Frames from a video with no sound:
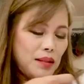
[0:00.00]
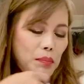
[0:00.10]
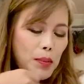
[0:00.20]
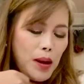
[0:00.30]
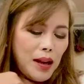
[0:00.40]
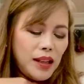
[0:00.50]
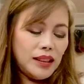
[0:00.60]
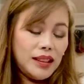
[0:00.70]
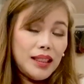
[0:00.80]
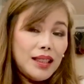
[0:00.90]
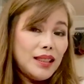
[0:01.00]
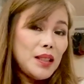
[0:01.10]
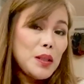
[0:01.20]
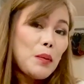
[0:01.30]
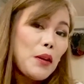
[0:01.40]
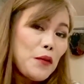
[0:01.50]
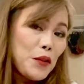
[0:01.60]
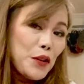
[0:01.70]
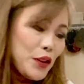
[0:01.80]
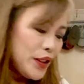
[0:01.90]
but this is my
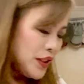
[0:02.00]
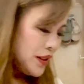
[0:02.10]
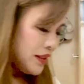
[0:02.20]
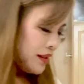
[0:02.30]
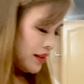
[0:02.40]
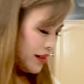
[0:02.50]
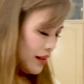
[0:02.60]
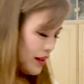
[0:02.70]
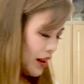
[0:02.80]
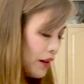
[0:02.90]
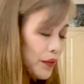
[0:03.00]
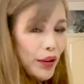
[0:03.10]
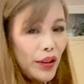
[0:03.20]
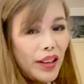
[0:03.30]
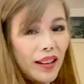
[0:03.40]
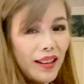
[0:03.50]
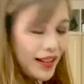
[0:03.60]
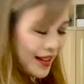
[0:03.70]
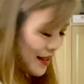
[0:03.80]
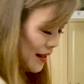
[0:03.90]
first ever
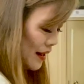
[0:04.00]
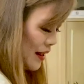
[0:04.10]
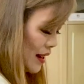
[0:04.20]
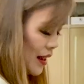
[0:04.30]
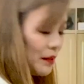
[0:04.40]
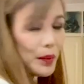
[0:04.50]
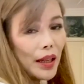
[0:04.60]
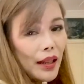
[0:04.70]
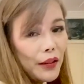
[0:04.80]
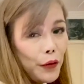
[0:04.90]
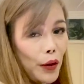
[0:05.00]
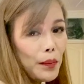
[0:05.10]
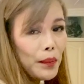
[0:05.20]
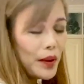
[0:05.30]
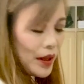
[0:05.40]
handbag from